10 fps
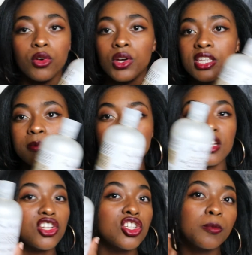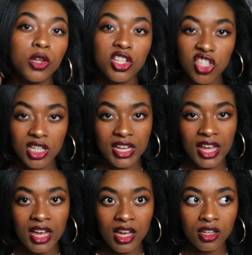always been a She Moisture
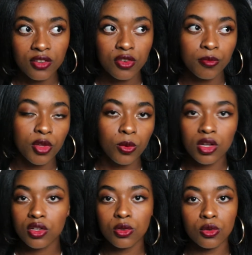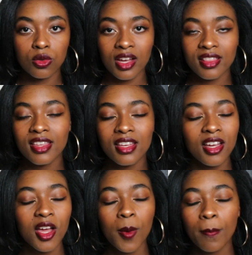diehard from the word go. I think
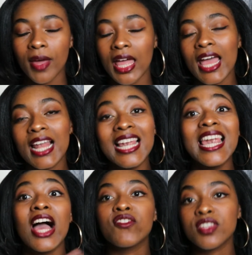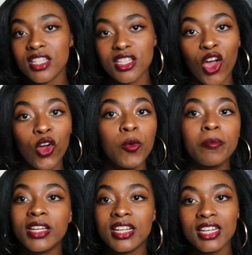my hair loves it
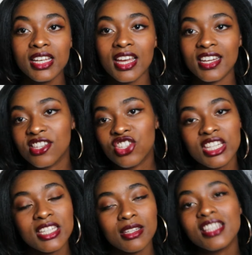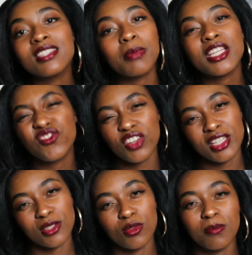completely, and it's best
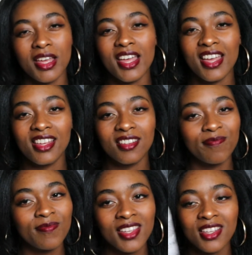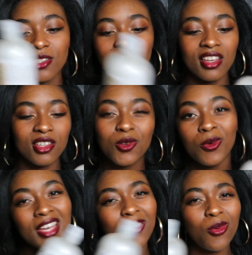friends with my hair. So yeah, so
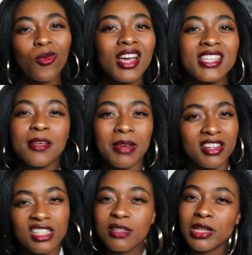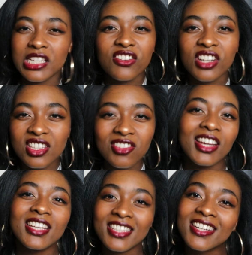why separate best friends, right?